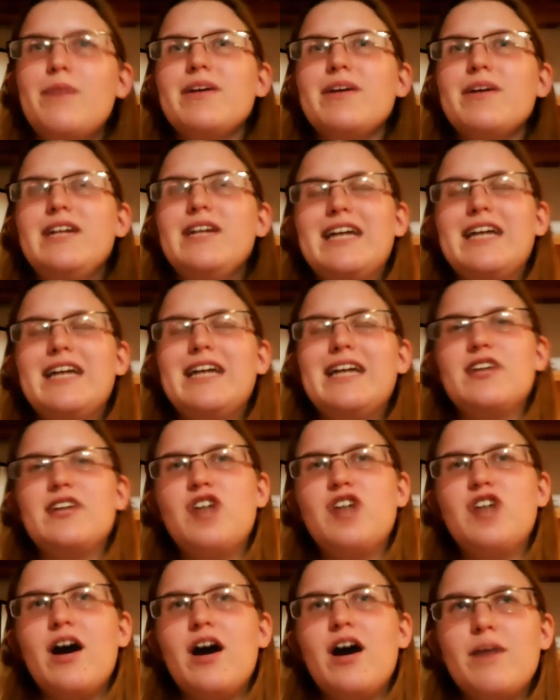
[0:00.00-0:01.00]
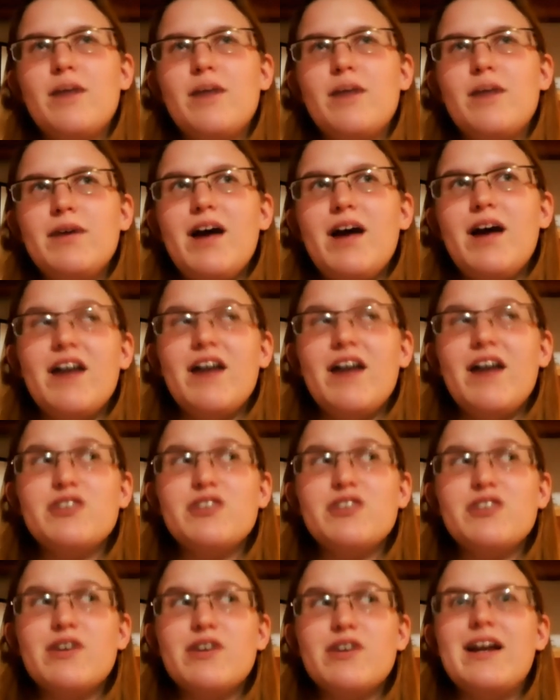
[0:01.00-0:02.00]
to get a job unless your
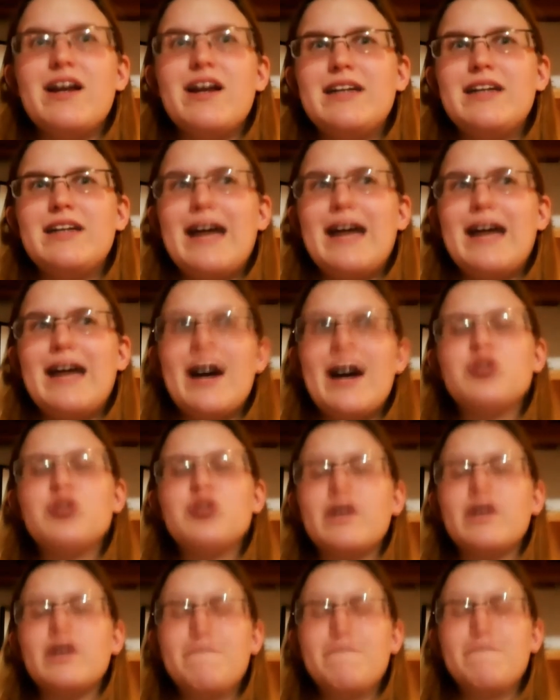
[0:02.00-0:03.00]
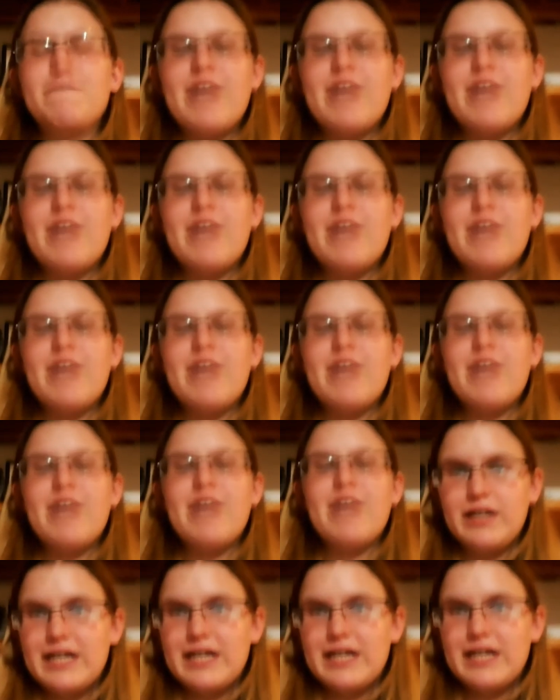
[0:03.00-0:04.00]
ADD actually affects your ability to
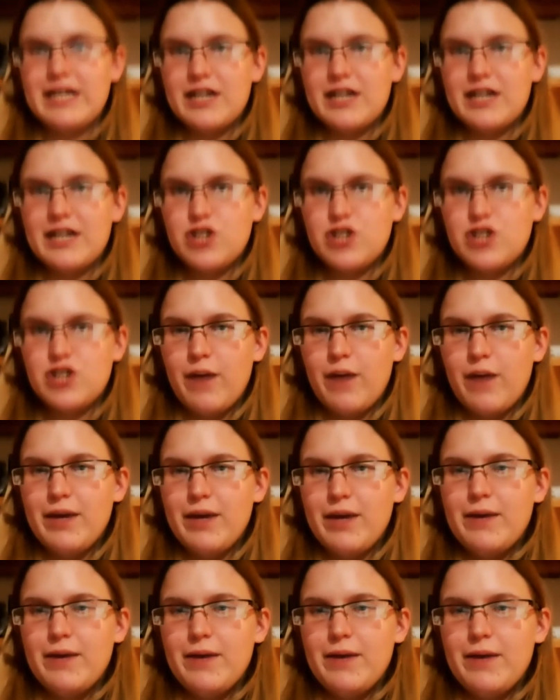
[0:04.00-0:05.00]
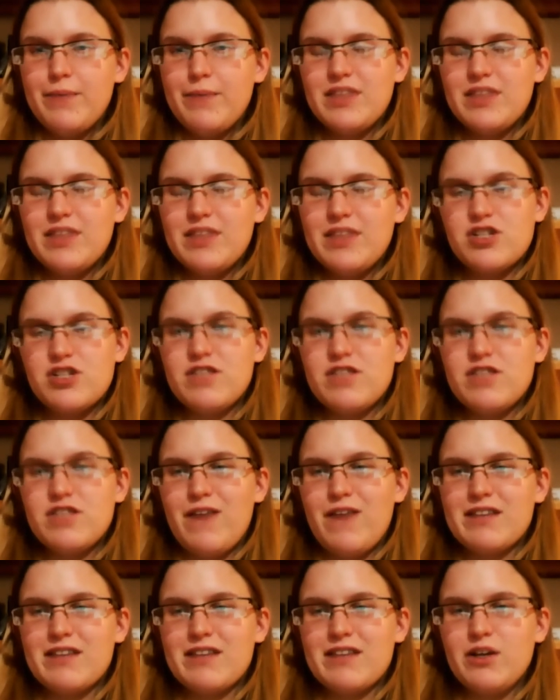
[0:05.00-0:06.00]
get a job. But just the fact that
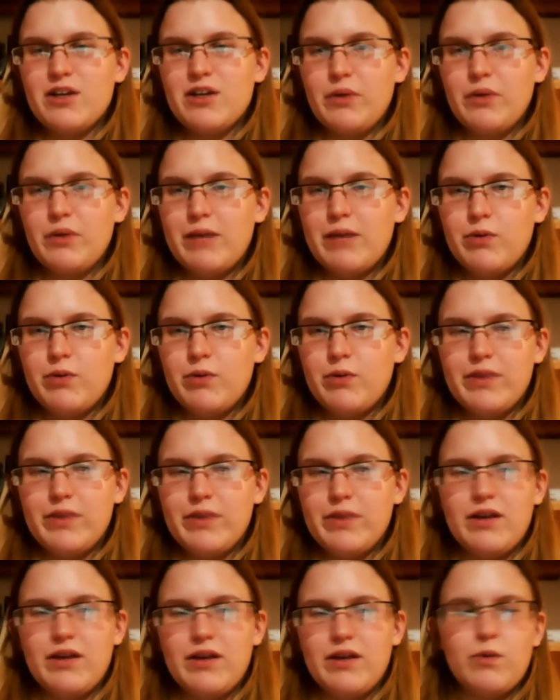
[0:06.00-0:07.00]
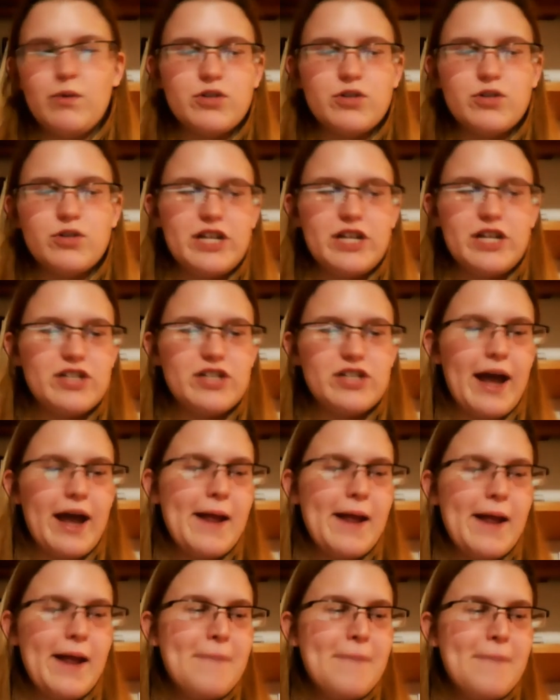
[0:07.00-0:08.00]
you're labeled with it won't change that.
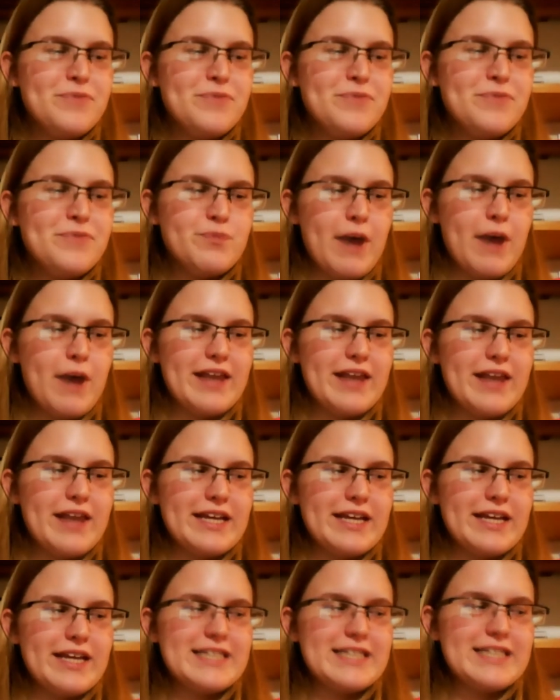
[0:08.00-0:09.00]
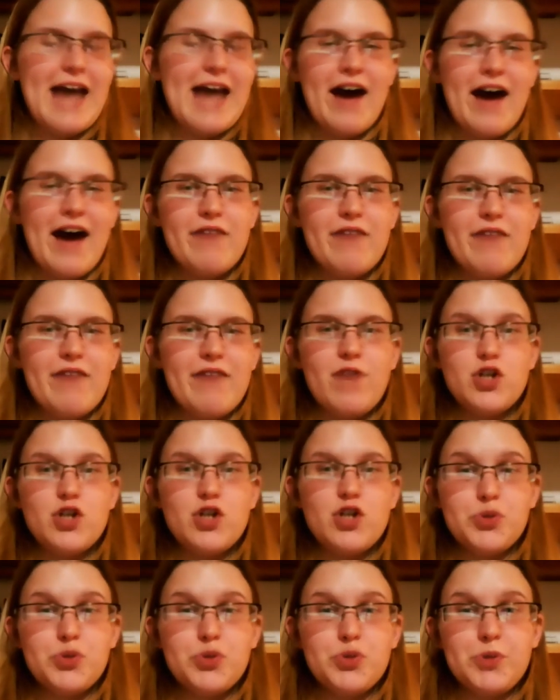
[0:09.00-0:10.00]
But like, to have a
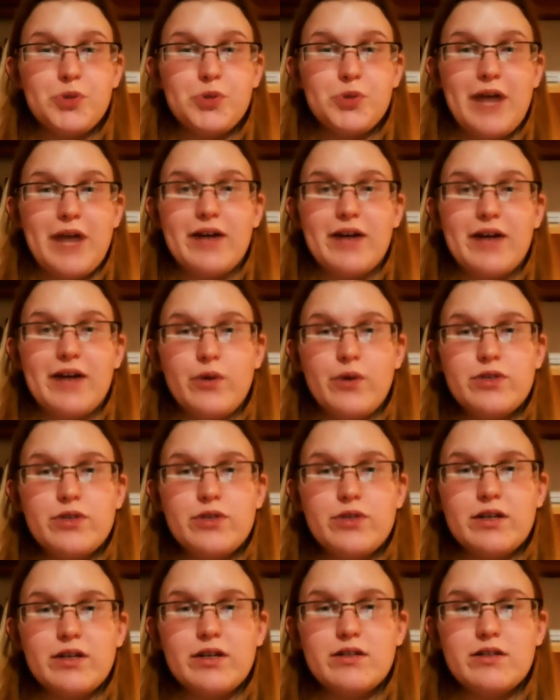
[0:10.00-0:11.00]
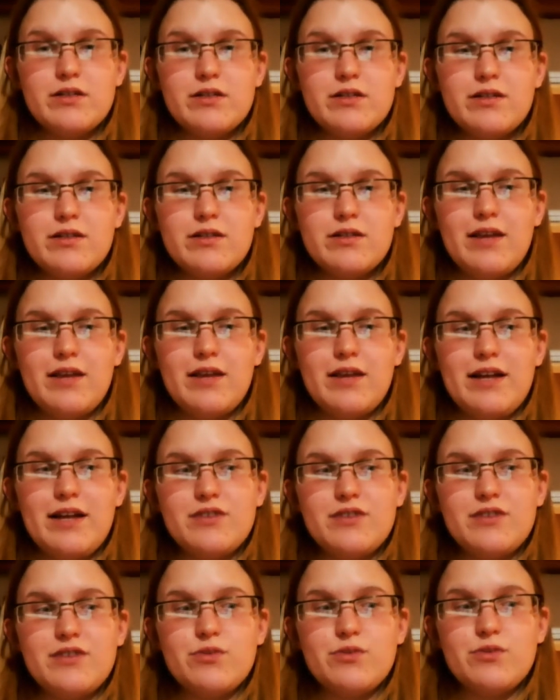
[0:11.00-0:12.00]
true diagnosis, it's
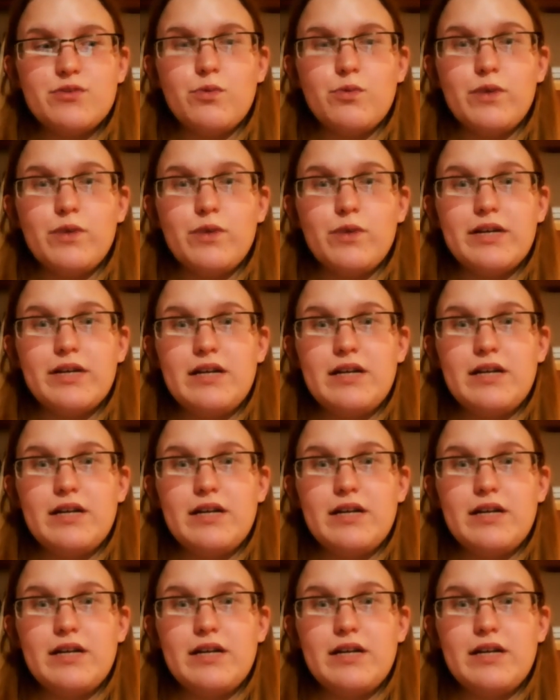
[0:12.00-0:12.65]
really